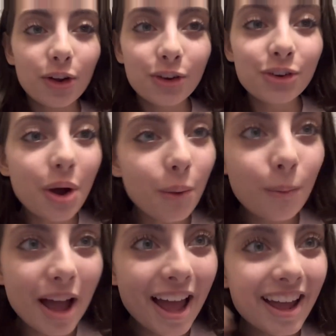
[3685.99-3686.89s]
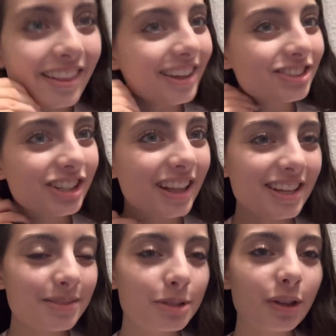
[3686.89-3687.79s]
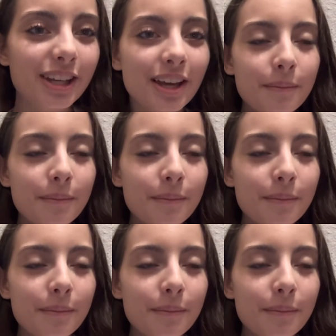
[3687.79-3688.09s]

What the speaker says: no way, like, she likes him too. Like,